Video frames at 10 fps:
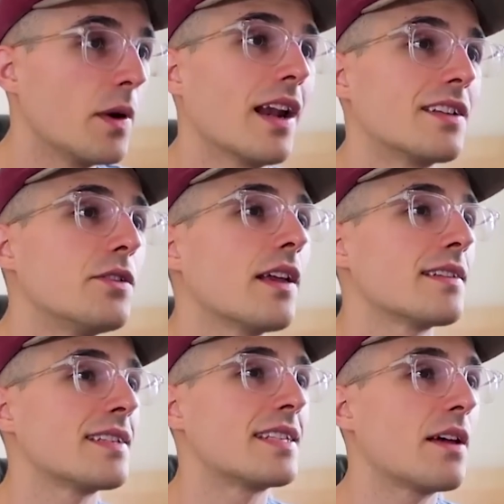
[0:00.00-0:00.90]
We got a
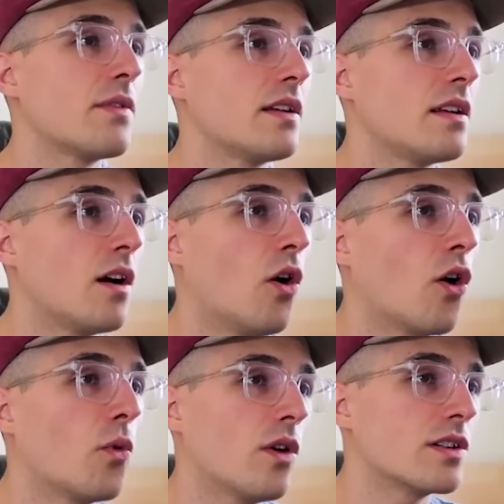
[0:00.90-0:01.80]
2007
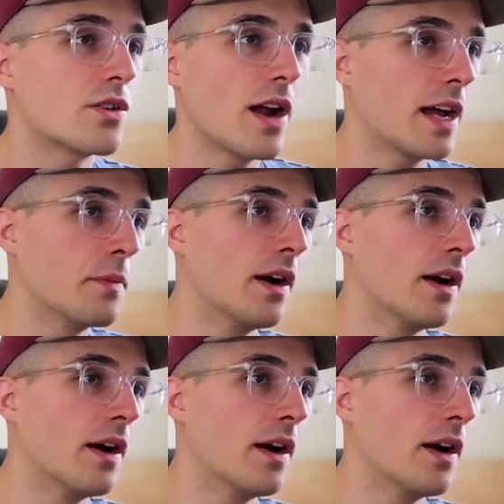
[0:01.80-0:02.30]
R1 track